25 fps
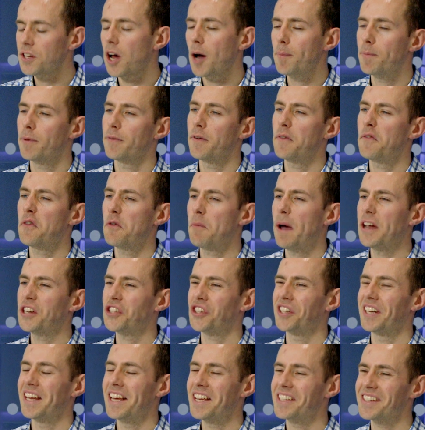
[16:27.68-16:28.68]
type of
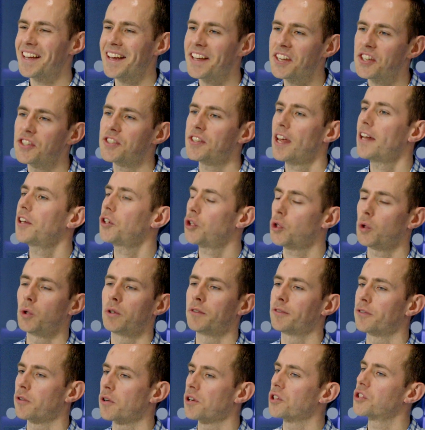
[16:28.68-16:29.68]
information is
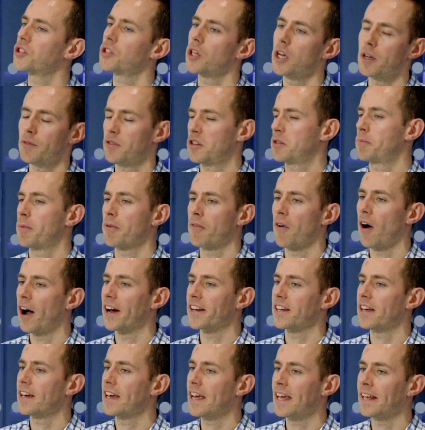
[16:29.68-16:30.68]
essential for a service
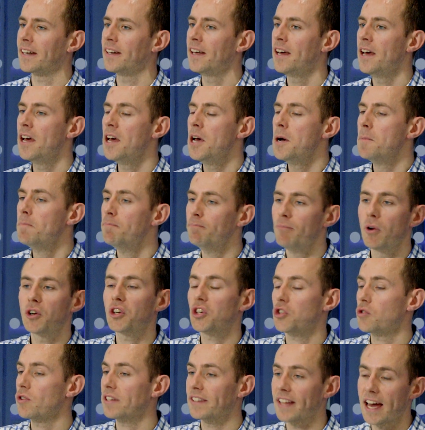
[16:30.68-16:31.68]
provider in
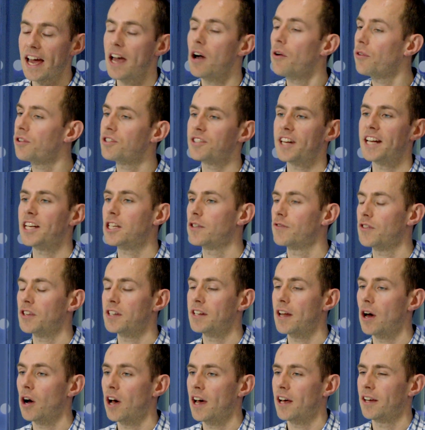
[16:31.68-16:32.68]
monitoring the health
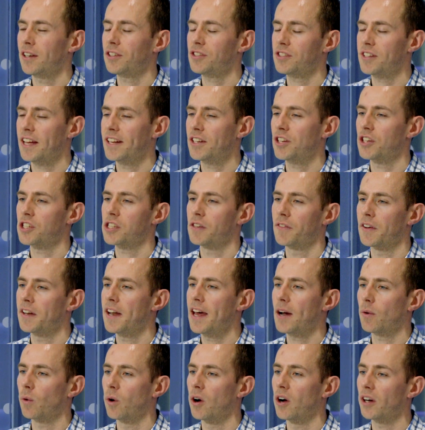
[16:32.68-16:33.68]
status of a
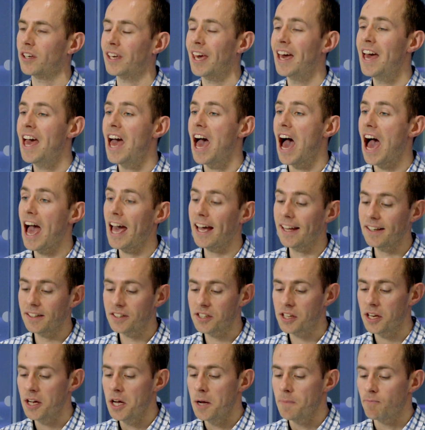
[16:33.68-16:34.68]
network
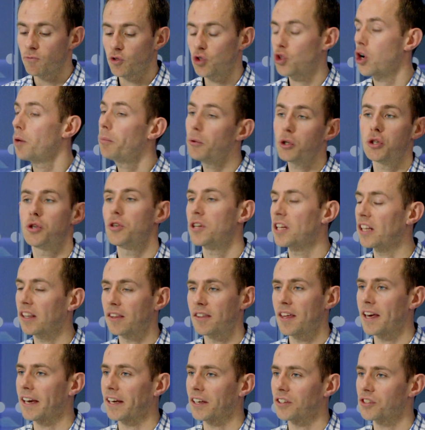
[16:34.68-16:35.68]
and troubleshooting
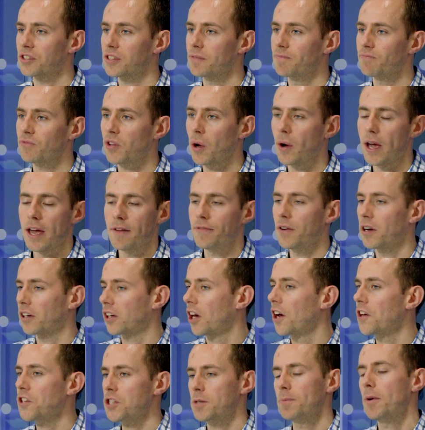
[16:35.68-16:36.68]
things. You know, if a
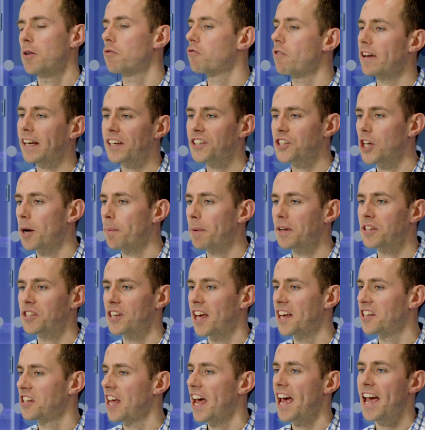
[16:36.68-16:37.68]
customer rings up and
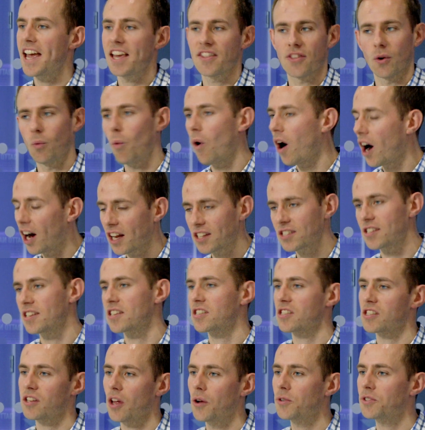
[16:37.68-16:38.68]
says, hey, the wireless
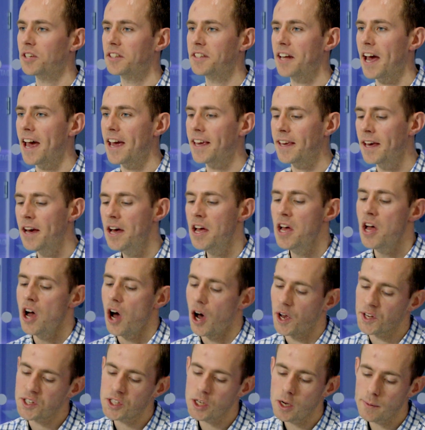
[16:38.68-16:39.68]
is slow today,
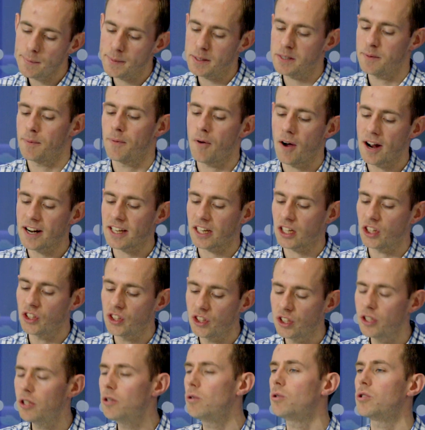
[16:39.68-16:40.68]
a service provider can
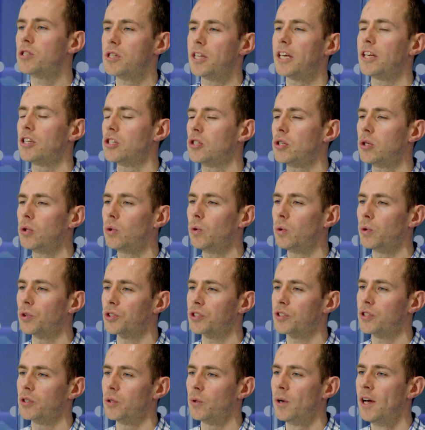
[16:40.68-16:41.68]
use these
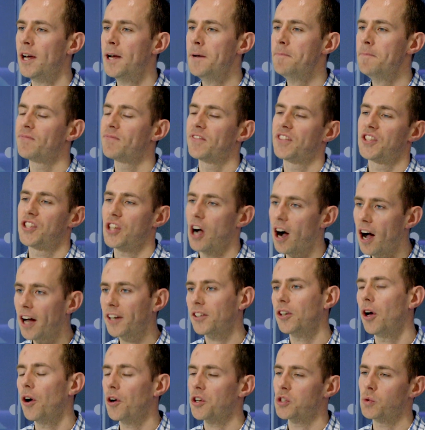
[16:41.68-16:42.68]
tools to
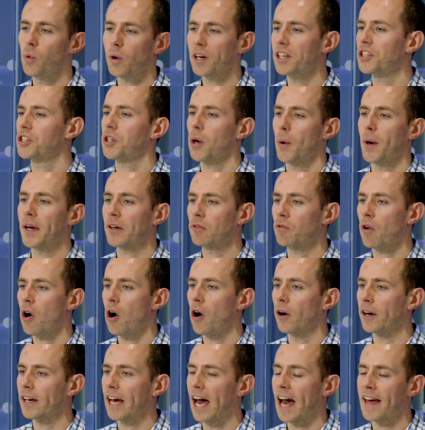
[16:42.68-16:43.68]
diagnose what is going
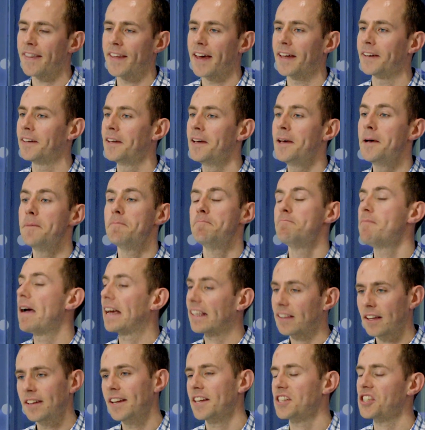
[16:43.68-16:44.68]
wrong and then
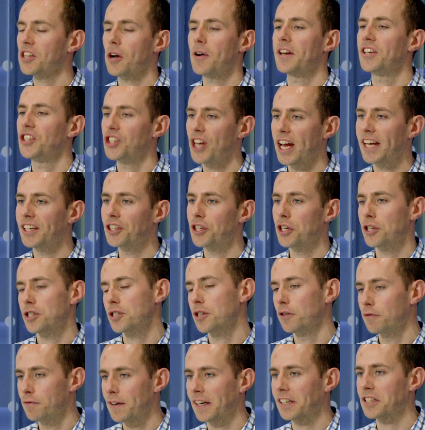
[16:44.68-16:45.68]
make the necessary changes
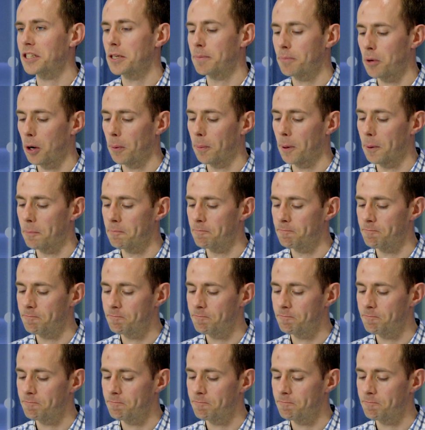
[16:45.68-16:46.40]
to fix the problem.